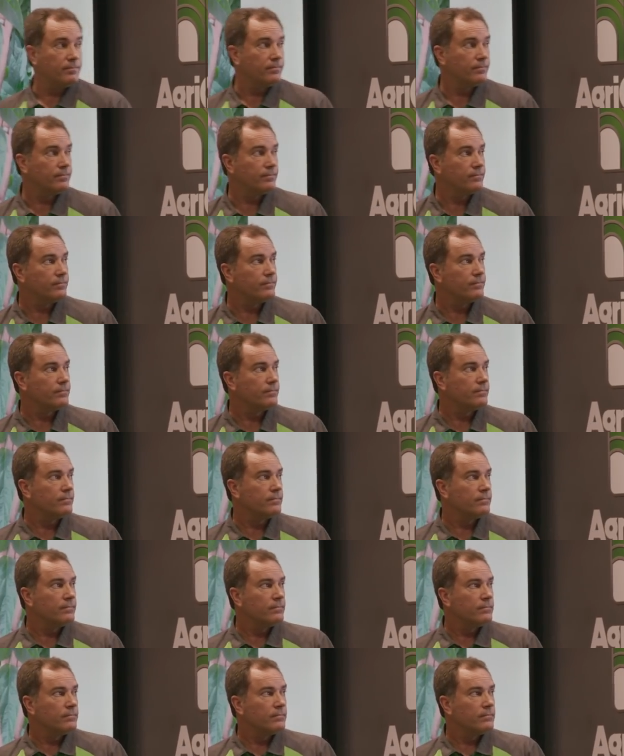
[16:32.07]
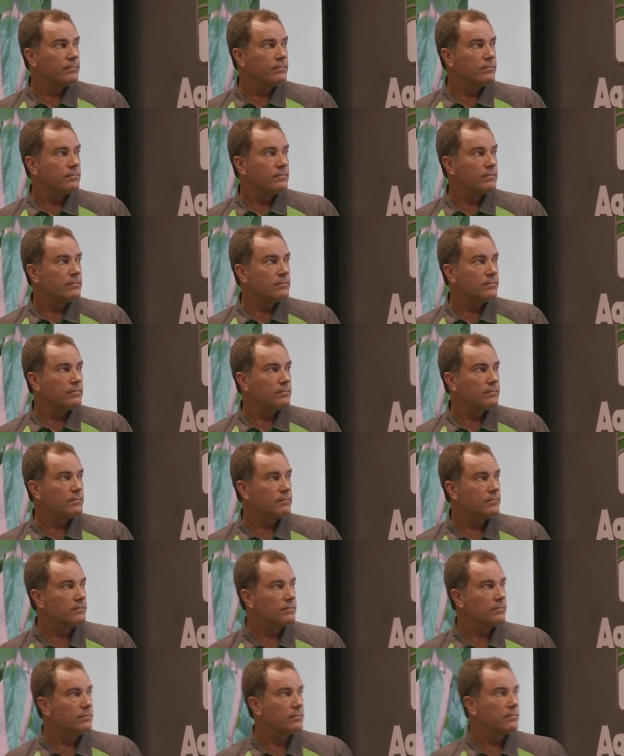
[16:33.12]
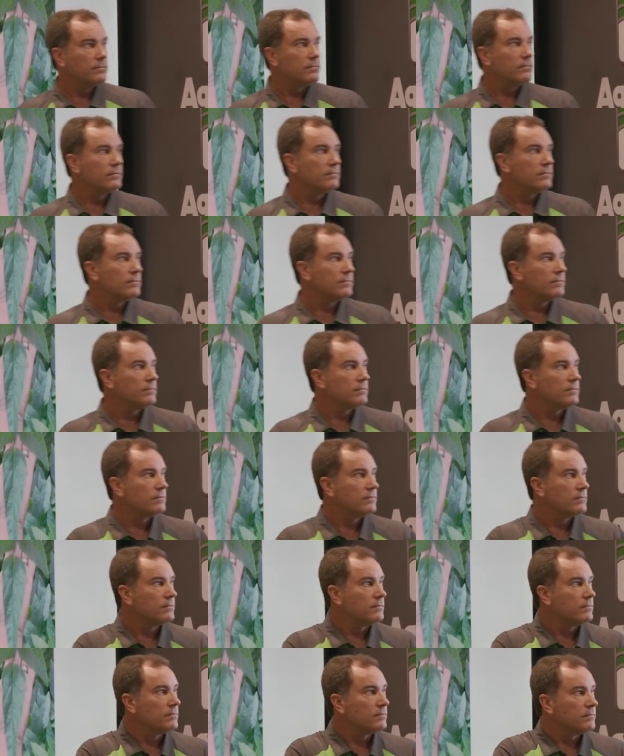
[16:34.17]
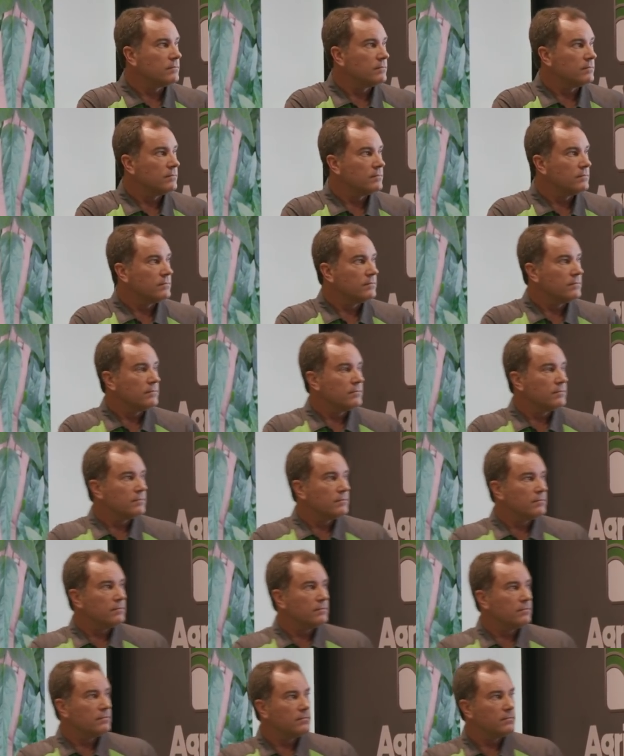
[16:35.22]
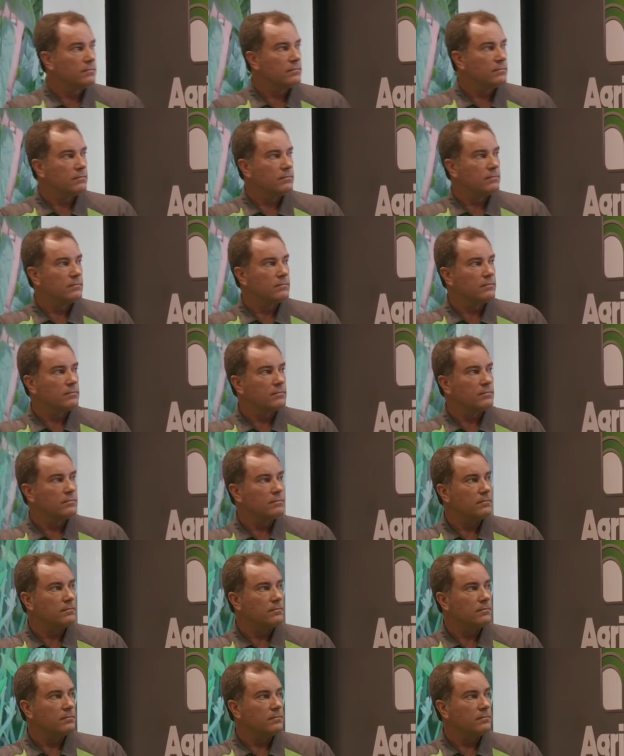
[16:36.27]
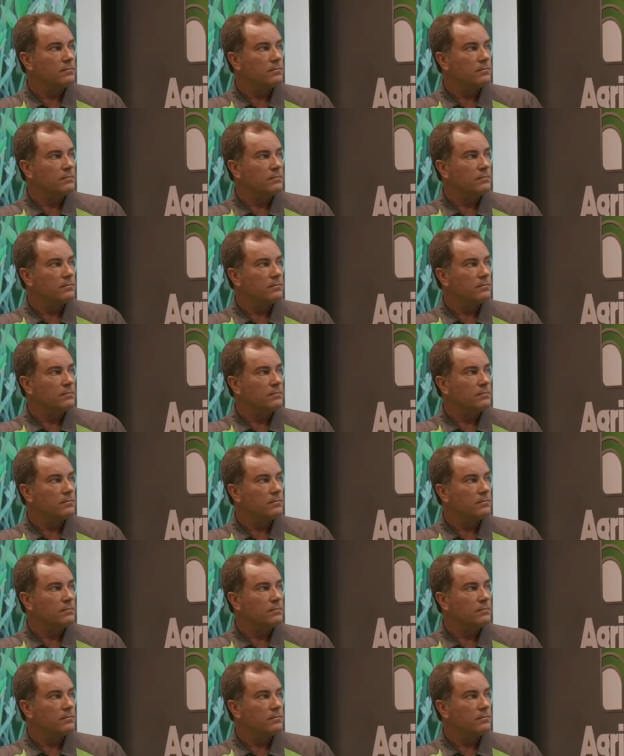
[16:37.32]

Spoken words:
Nothing is said.